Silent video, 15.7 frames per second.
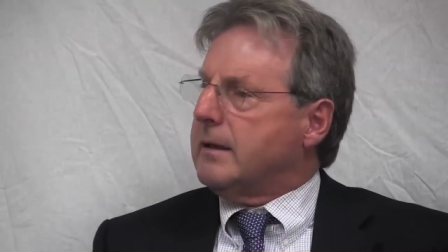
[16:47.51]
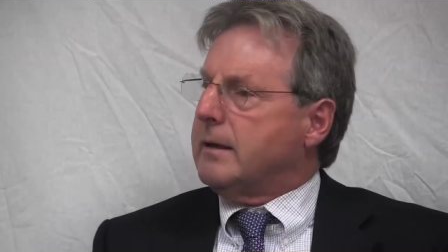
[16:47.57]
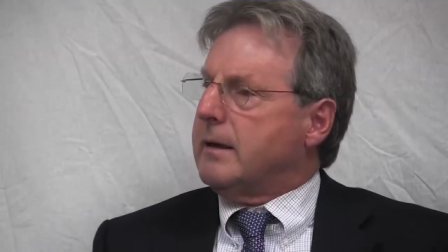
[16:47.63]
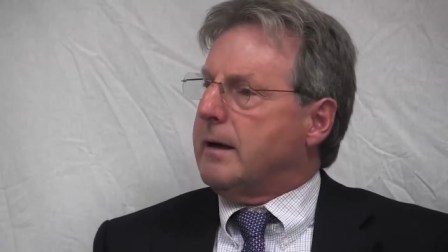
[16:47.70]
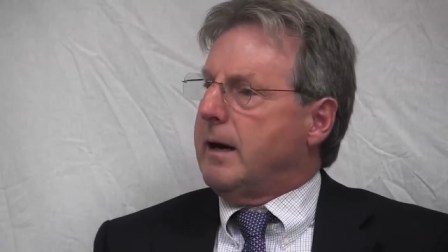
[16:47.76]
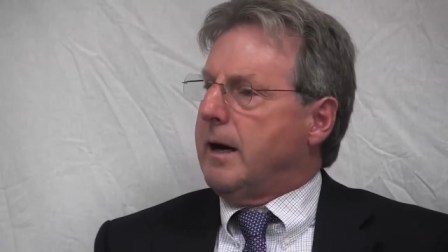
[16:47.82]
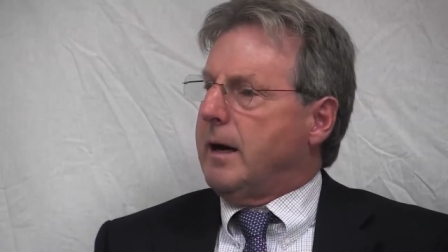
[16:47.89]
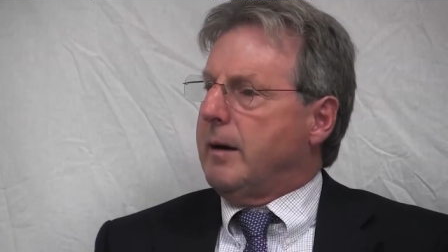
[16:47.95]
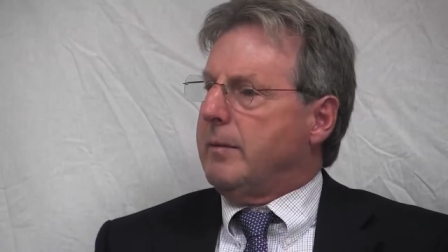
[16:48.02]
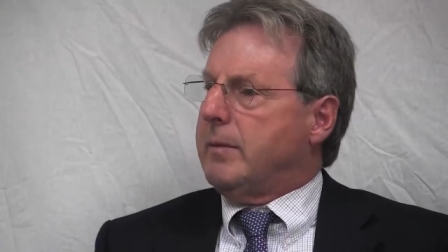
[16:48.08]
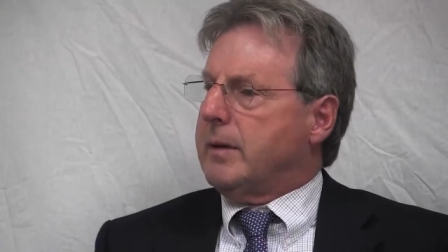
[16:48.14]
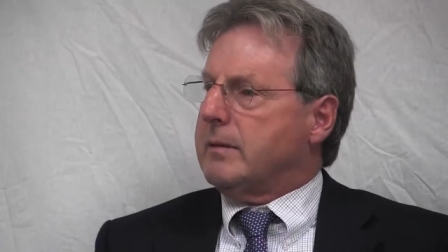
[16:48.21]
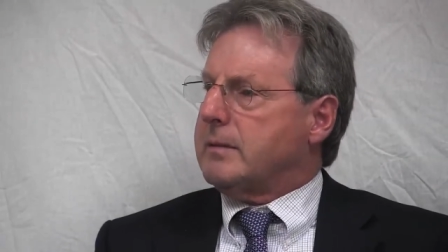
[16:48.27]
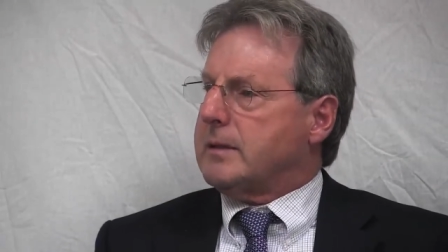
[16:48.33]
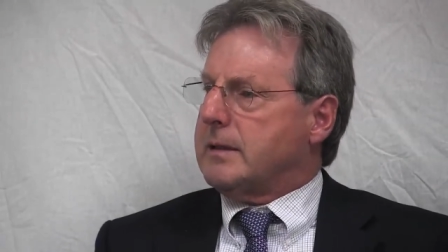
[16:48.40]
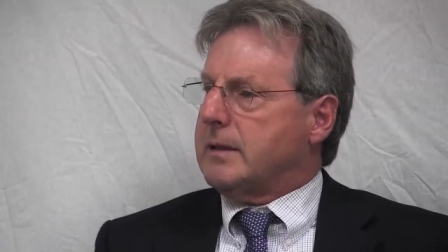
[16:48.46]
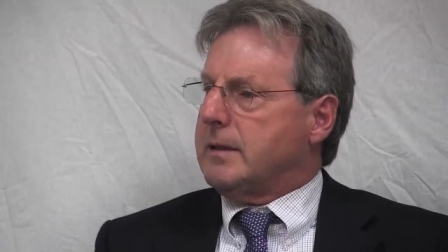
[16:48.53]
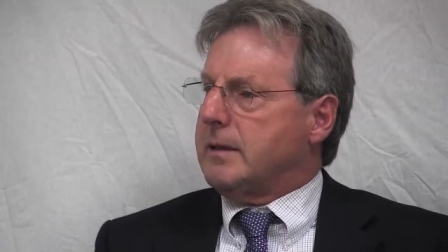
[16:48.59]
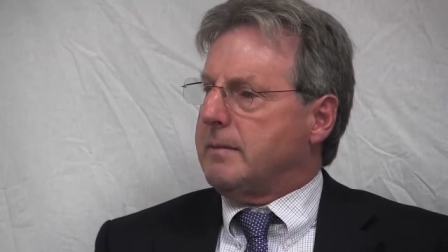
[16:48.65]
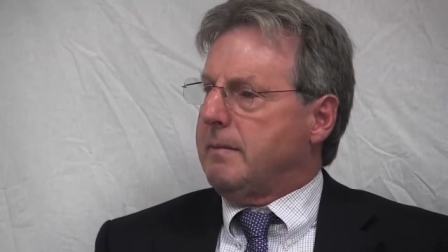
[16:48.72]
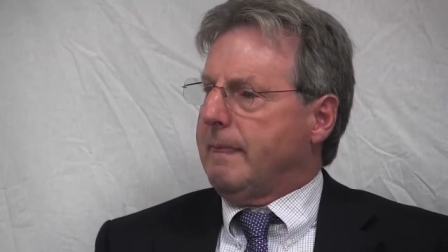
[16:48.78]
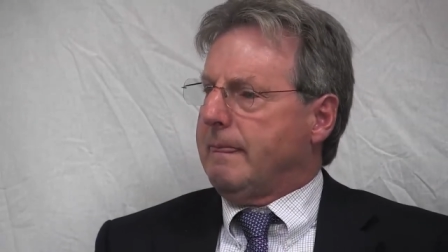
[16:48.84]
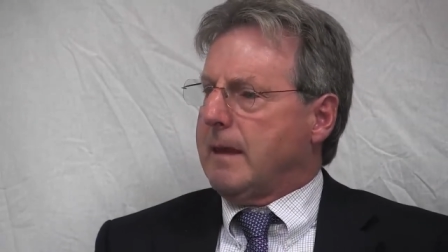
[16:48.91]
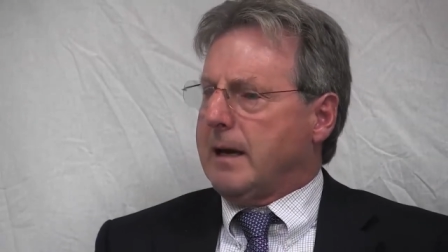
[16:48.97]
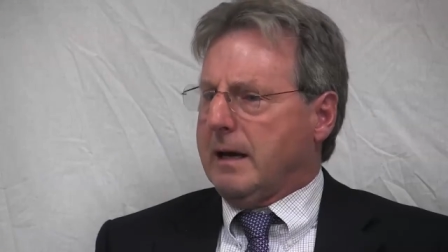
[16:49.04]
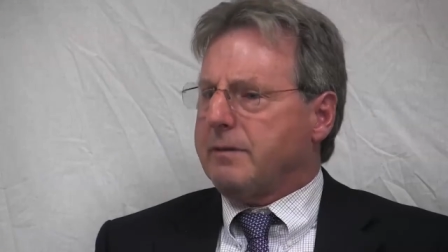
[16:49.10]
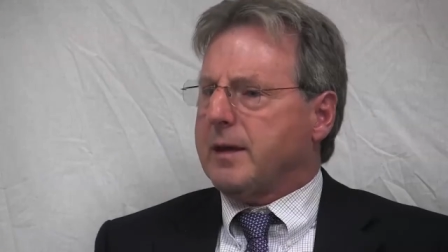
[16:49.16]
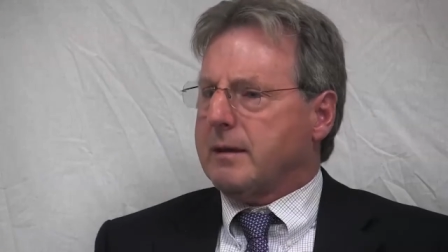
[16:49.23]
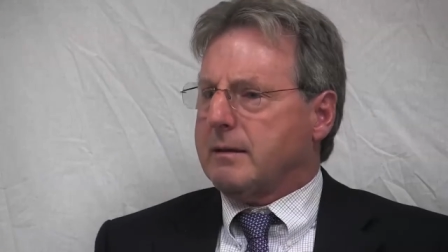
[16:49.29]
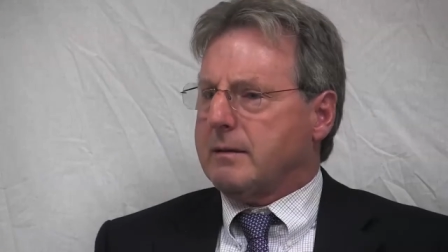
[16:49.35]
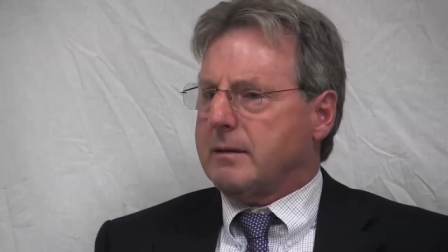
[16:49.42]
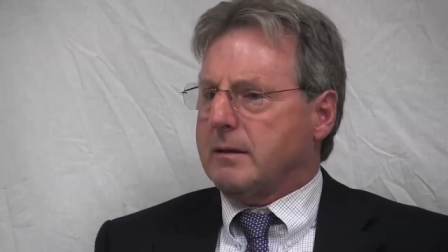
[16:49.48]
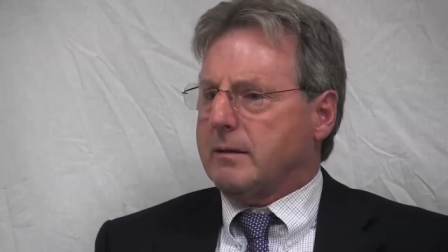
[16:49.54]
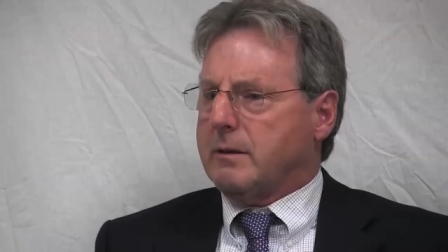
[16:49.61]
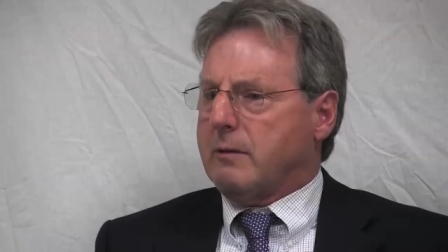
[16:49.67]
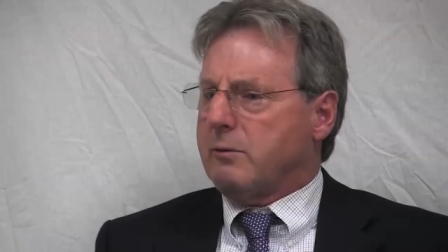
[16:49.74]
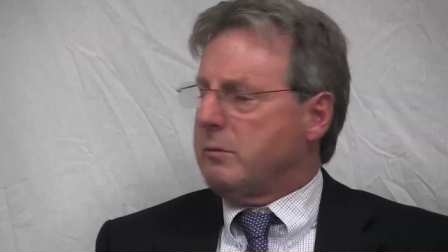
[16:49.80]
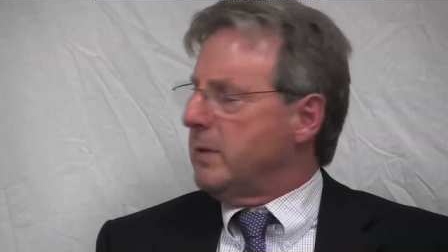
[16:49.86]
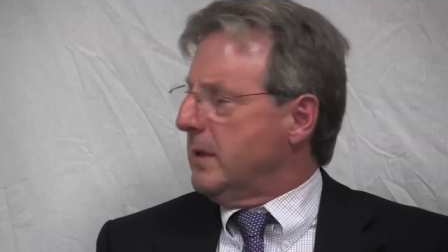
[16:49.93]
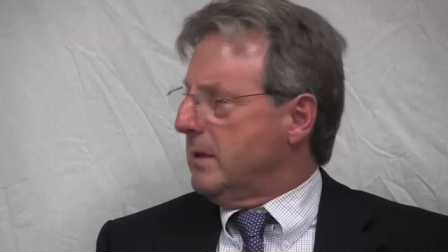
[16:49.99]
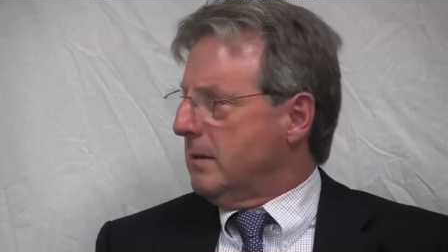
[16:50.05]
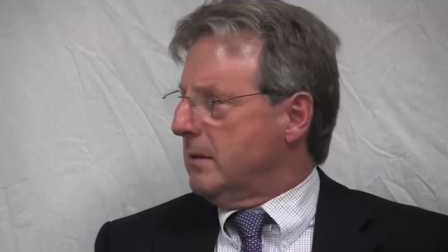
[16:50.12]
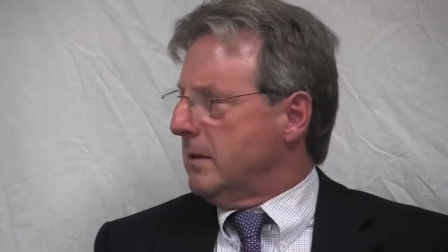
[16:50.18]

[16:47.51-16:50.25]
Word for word: but I think, you know, that would be,